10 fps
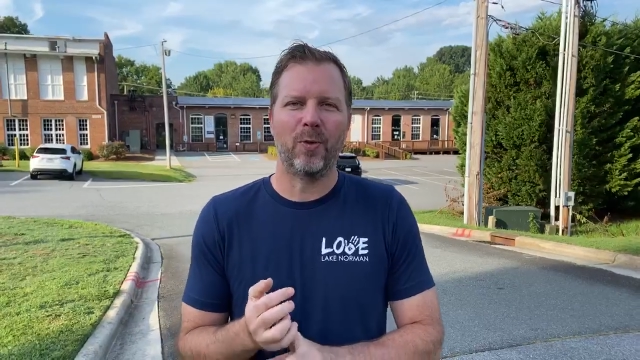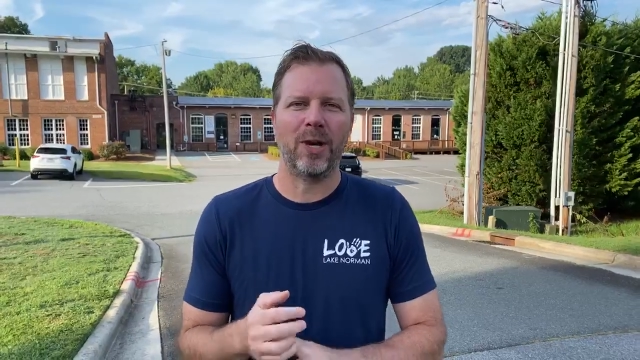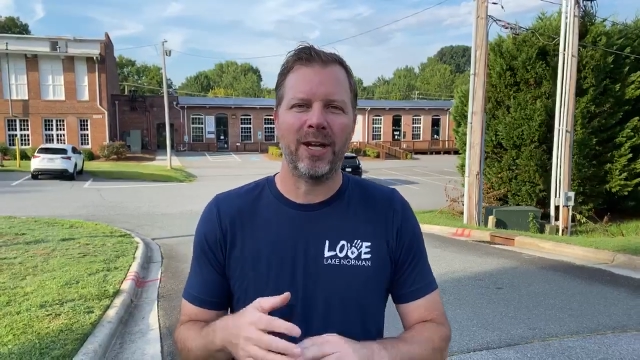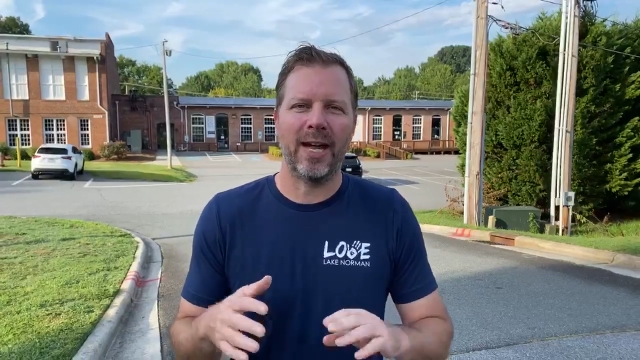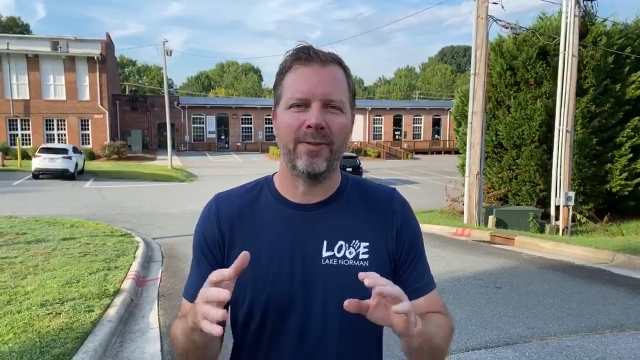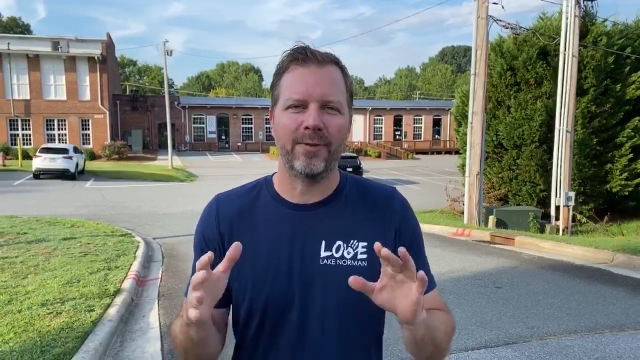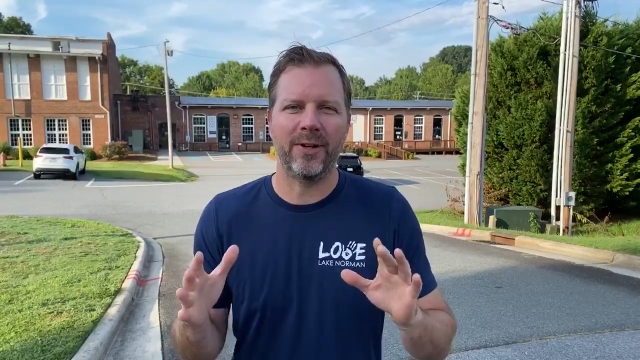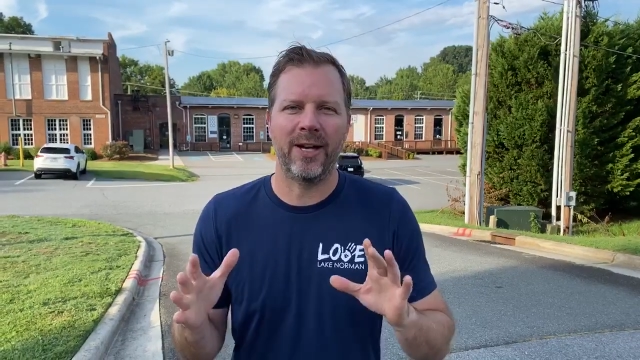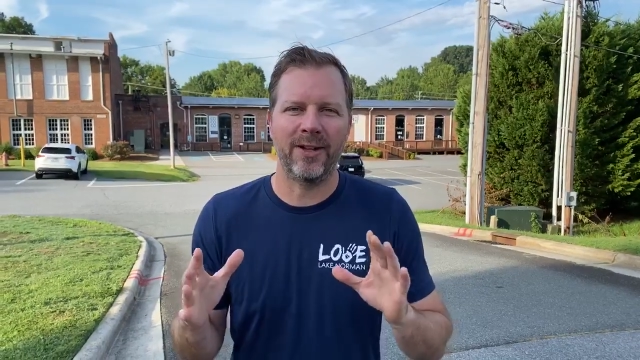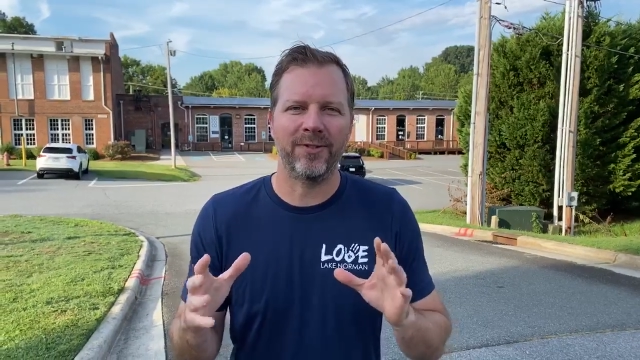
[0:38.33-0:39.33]
We're going to
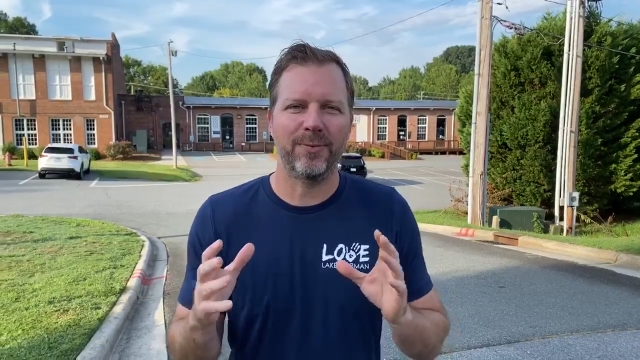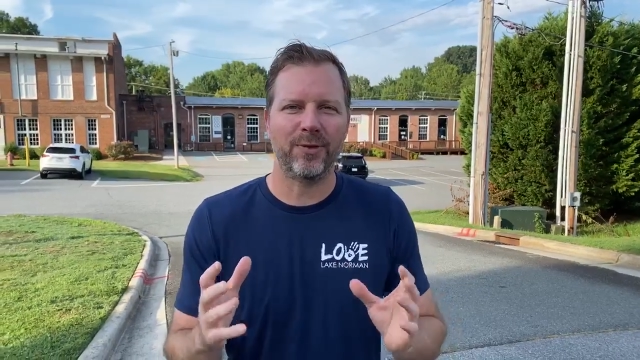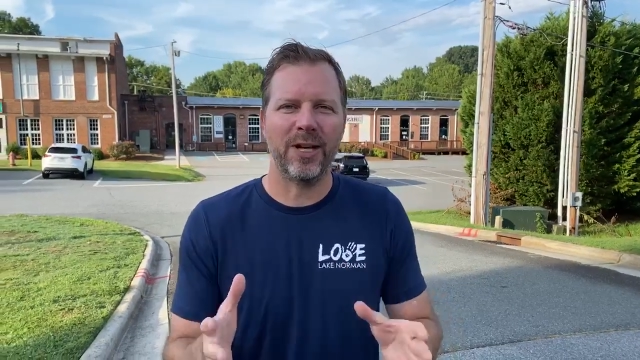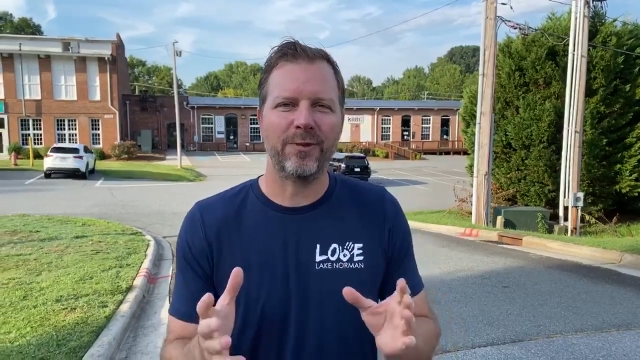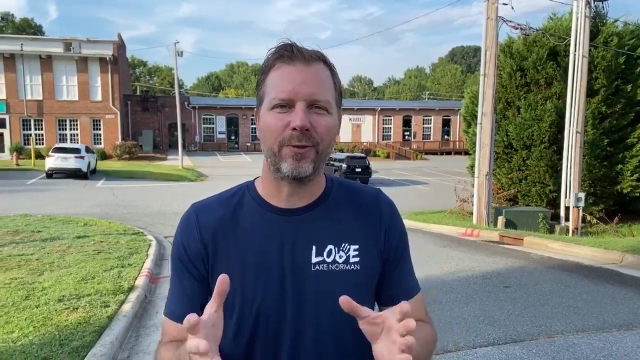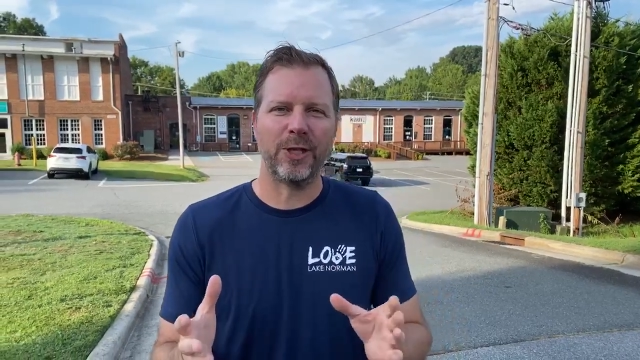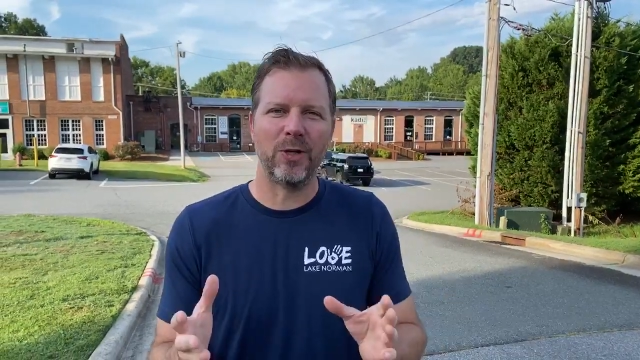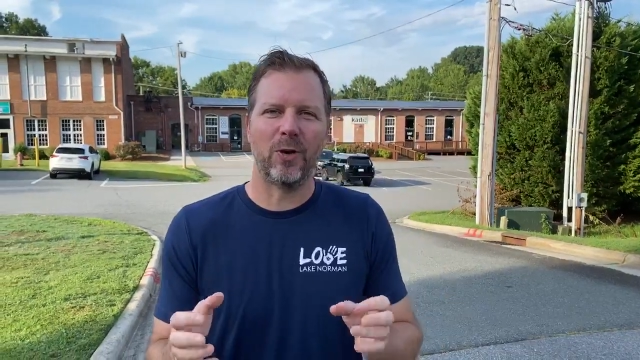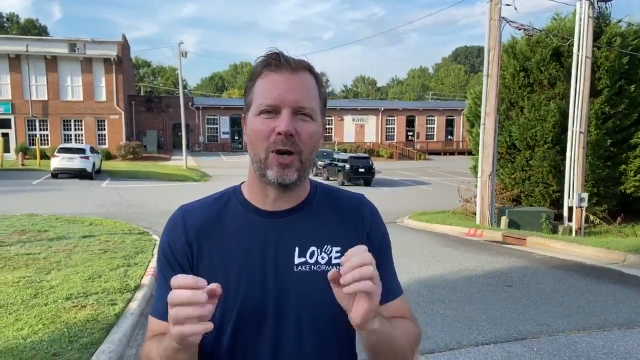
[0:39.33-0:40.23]
have some drinks for you.